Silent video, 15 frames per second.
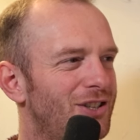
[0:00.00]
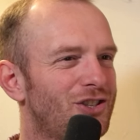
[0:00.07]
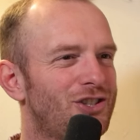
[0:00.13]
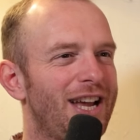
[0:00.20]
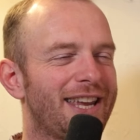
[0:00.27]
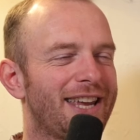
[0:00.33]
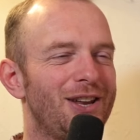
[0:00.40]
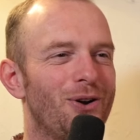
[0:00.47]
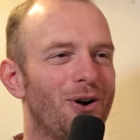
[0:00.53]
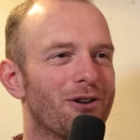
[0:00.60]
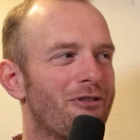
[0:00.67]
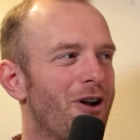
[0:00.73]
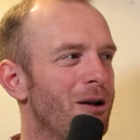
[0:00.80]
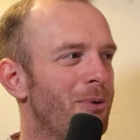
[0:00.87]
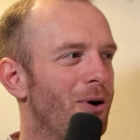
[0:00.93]
Just check you're not a
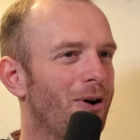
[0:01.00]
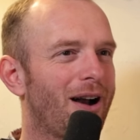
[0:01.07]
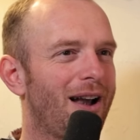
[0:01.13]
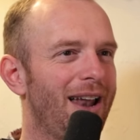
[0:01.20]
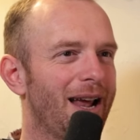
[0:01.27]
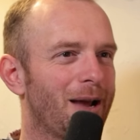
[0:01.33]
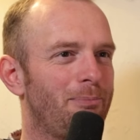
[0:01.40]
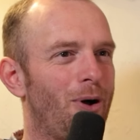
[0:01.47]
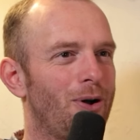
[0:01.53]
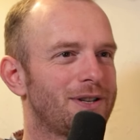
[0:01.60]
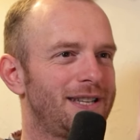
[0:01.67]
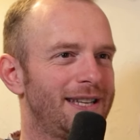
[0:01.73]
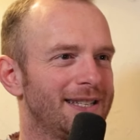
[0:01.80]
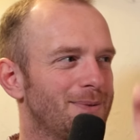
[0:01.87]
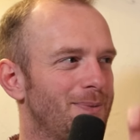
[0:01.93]
robot. Click
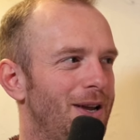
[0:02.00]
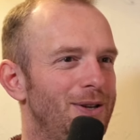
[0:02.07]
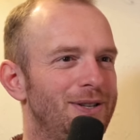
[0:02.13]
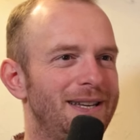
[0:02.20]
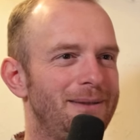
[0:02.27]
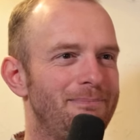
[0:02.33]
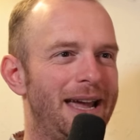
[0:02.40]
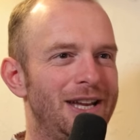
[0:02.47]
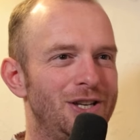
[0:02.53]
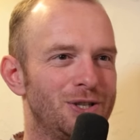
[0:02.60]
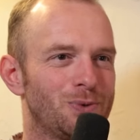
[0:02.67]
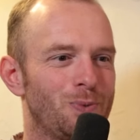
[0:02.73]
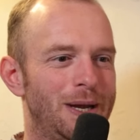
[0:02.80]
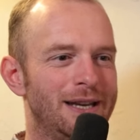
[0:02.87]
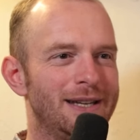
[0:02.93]
boxes where you see
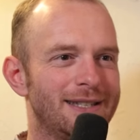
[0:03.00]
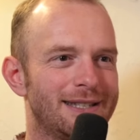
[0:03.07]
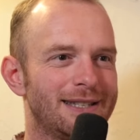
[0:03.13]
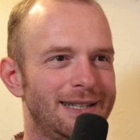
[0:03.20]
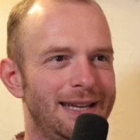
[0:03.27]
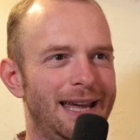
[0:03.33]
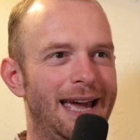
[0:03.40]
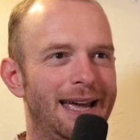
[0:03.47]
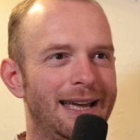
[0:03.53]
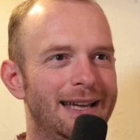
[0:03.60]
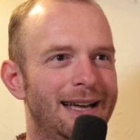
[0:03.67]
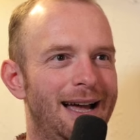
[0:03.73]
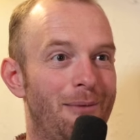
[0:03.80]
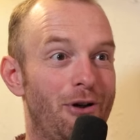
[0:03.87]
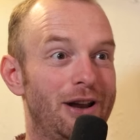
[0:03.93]
majors winners. Yeah.
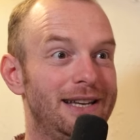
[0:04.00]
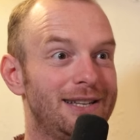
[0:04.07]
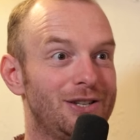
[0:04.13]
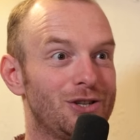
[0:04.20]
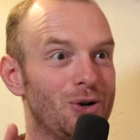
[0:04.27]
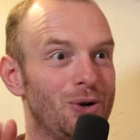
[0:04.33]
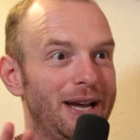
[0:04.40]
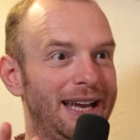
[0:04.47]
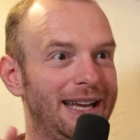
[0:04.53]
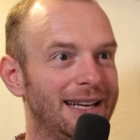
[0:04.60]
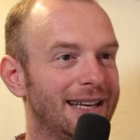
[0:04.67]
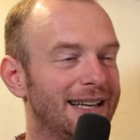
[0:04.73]
I'm ready to join.